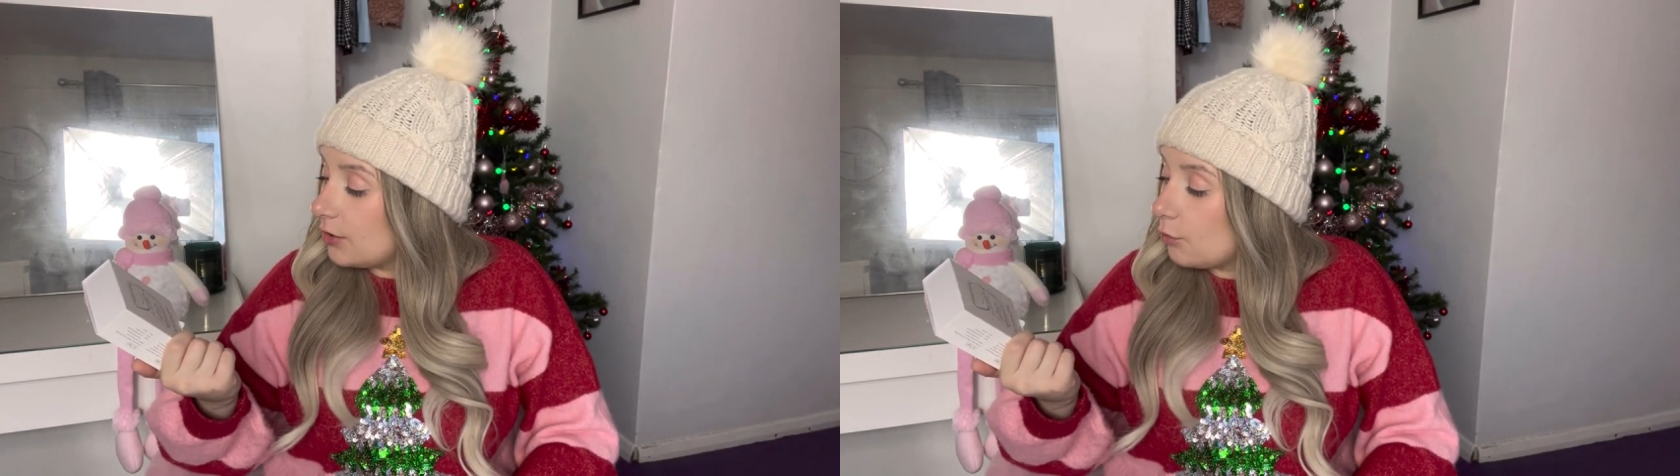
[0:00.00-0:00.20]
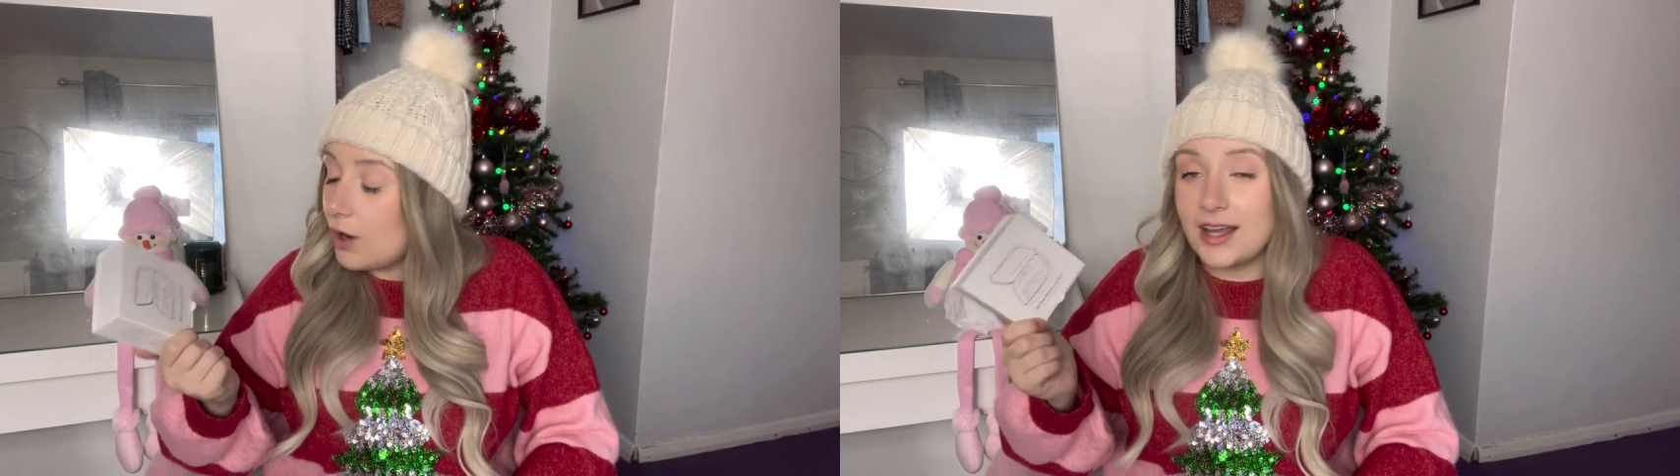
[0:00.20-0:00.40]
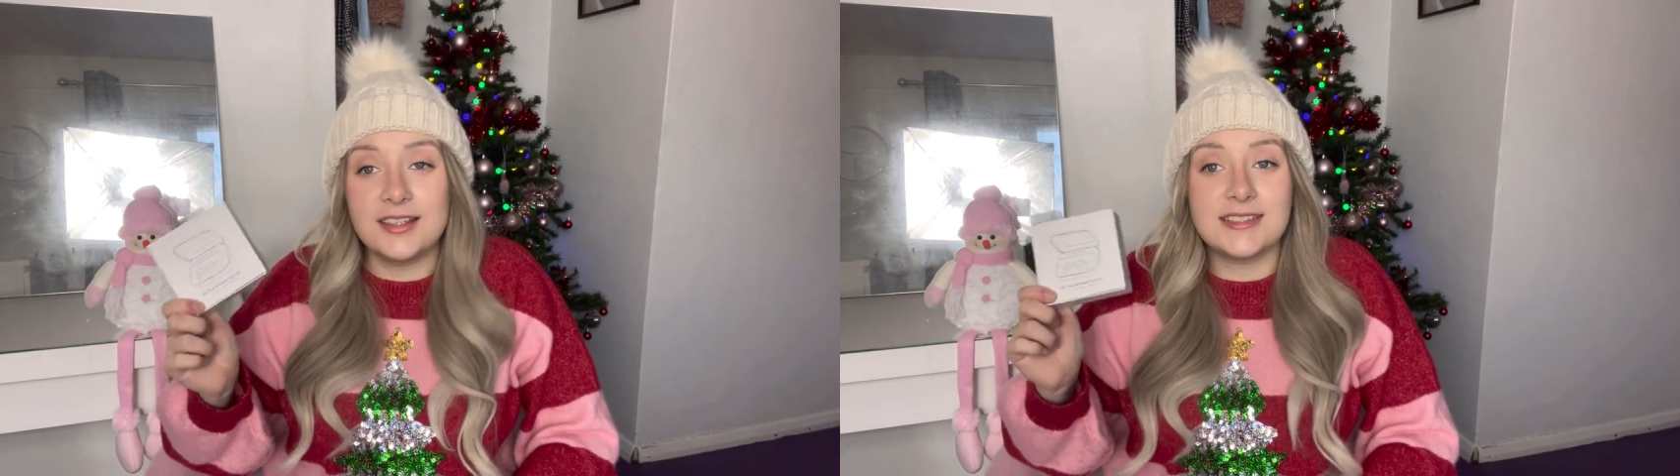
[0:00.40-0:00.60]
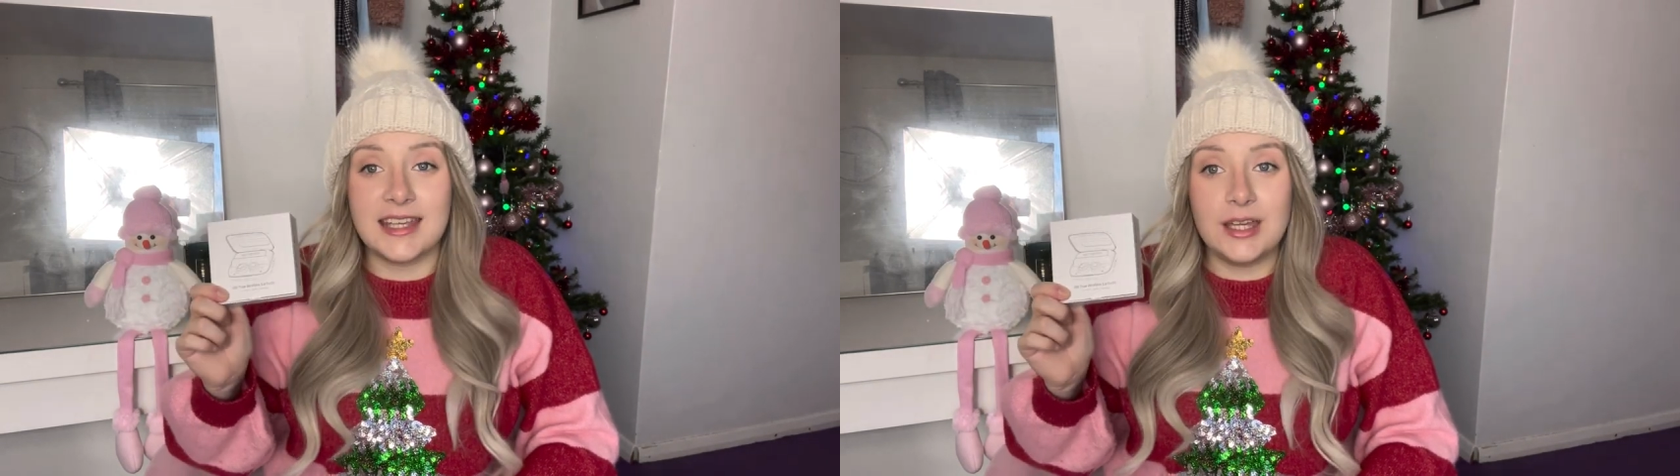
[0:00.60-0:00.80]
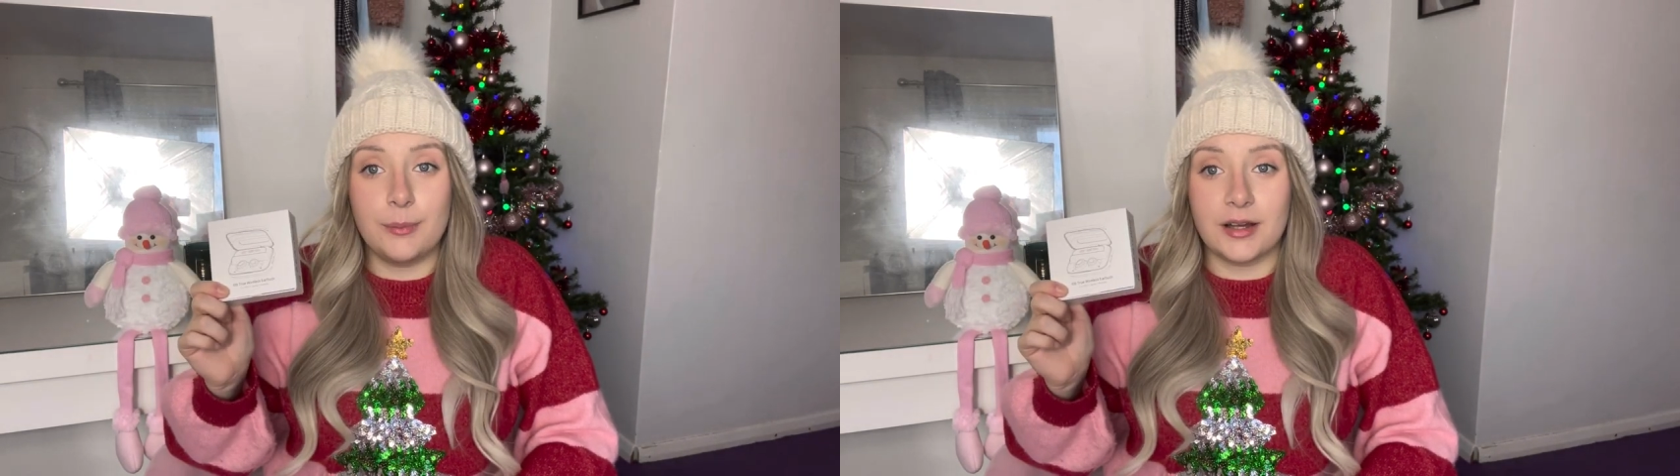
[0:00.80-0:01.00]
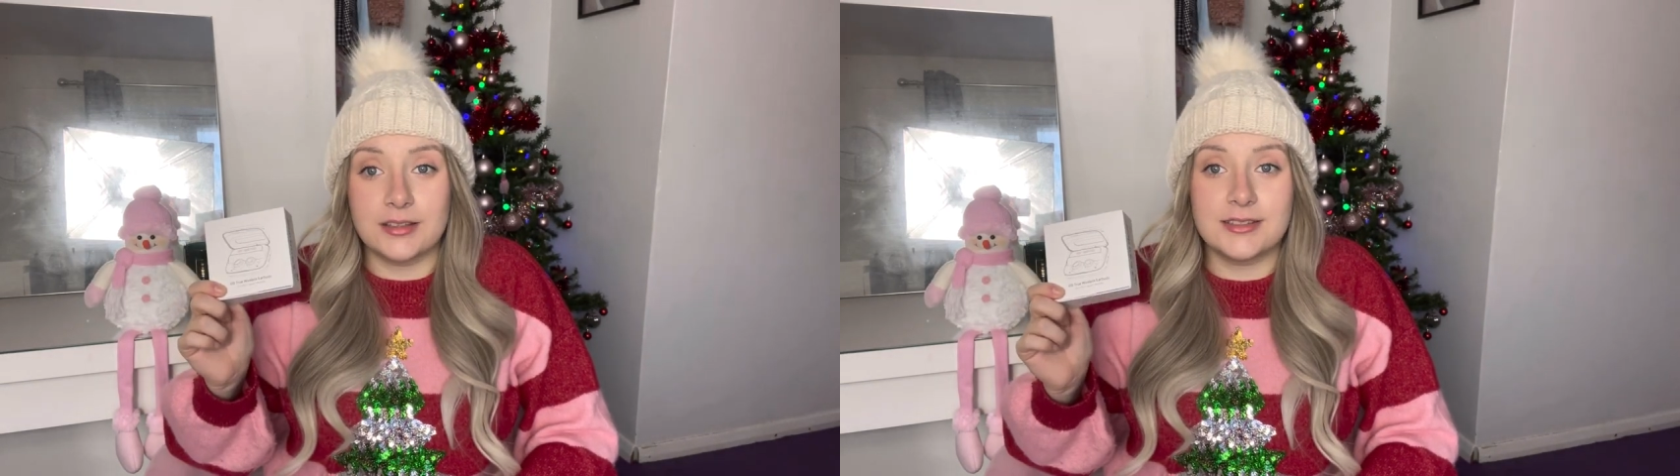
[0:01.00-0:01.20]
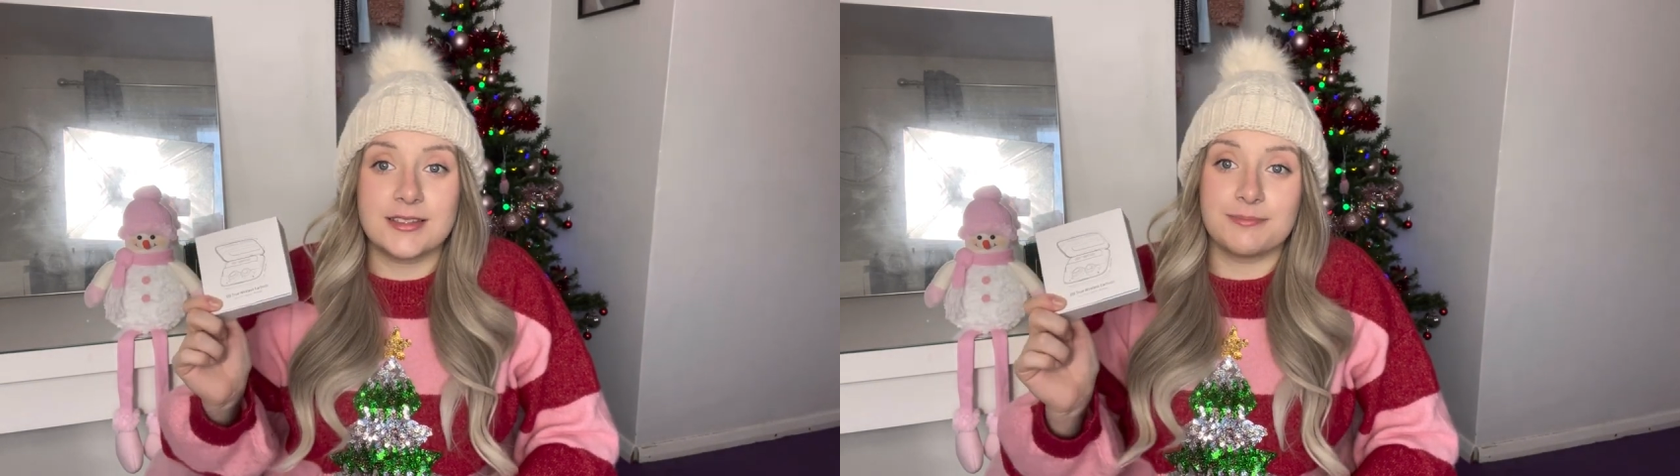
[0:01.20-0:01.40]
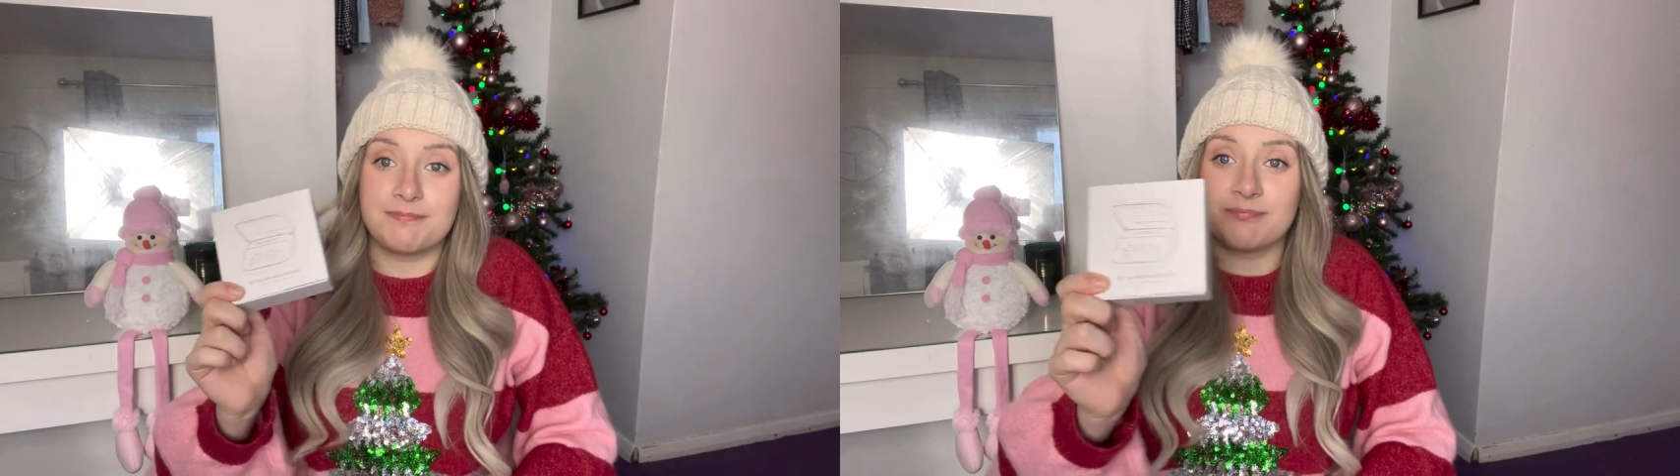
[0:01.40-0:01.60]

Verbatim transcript: wireless earbuds.